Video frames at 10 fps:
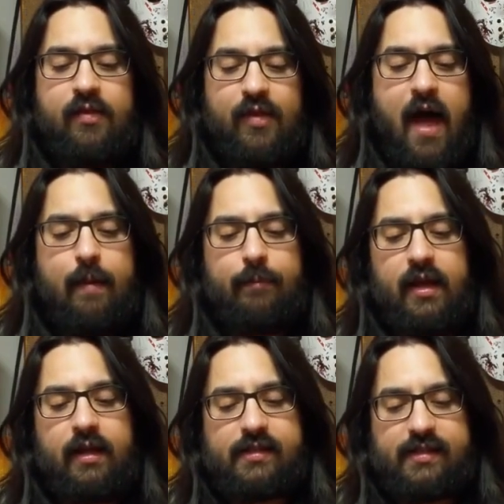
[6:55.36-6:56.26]
that
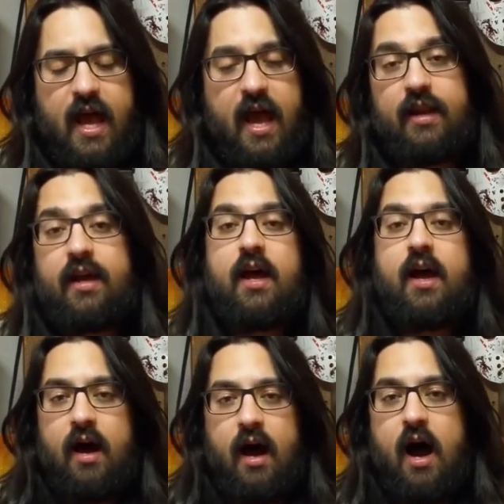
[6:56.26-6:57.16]
being said,
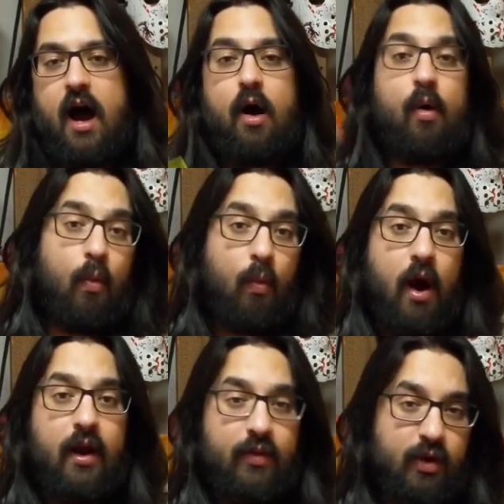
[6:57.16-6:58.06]

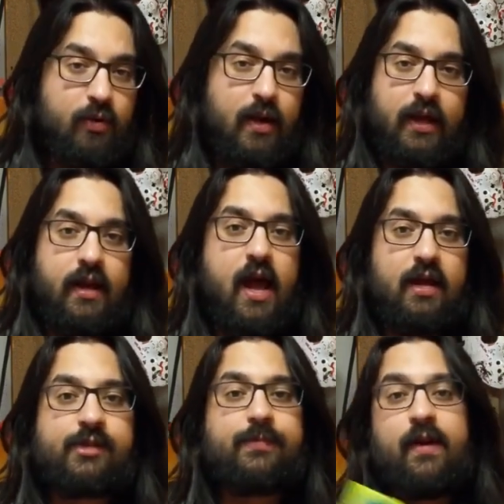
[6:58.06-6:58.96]
one other quick
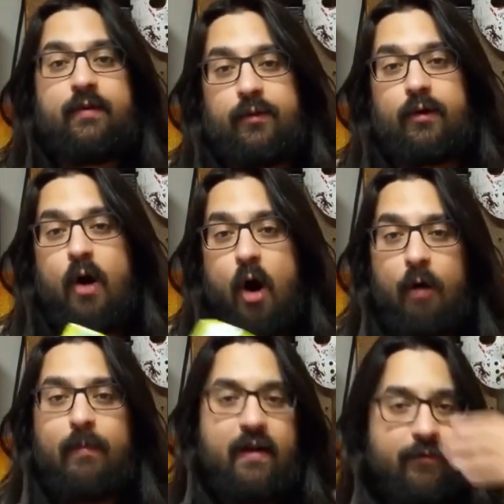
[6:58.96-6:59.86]
announcement for
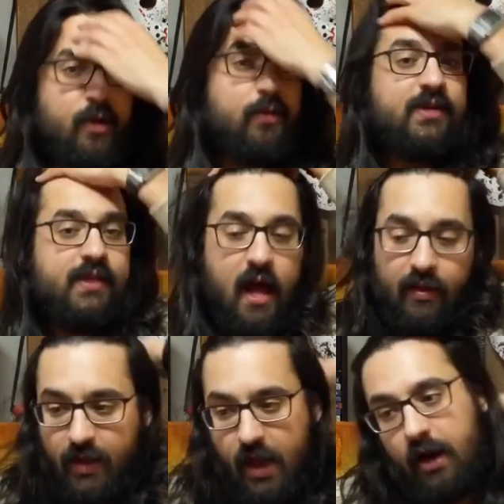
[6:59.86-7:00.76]
all my viewers
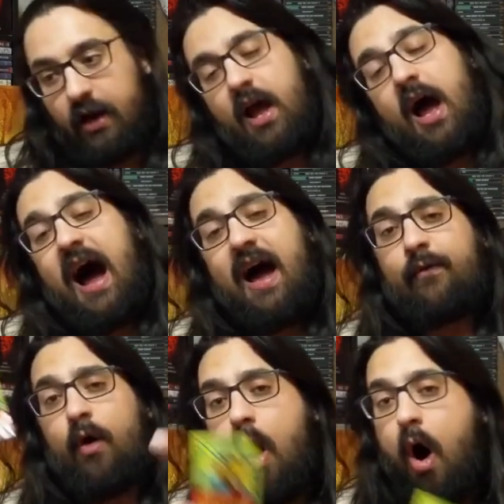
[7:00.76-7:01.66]
out there.
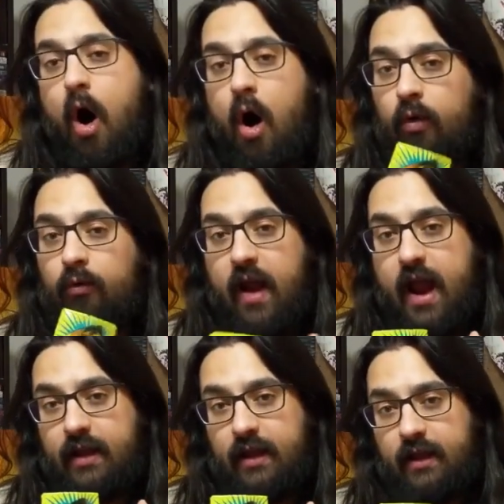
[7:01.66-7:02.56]
I've
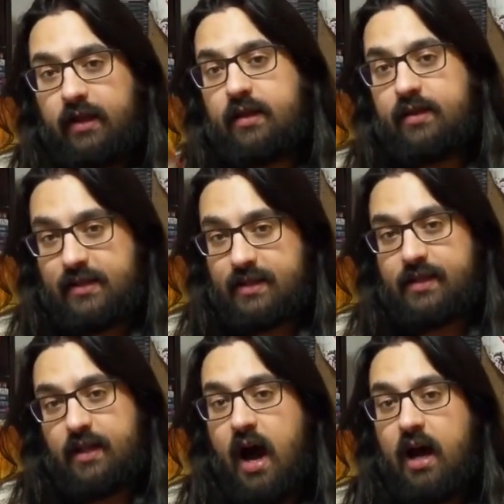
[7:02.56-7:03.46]
already
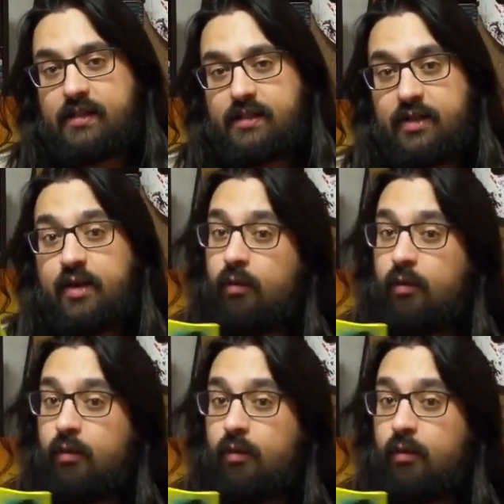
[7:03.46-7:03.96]
discussed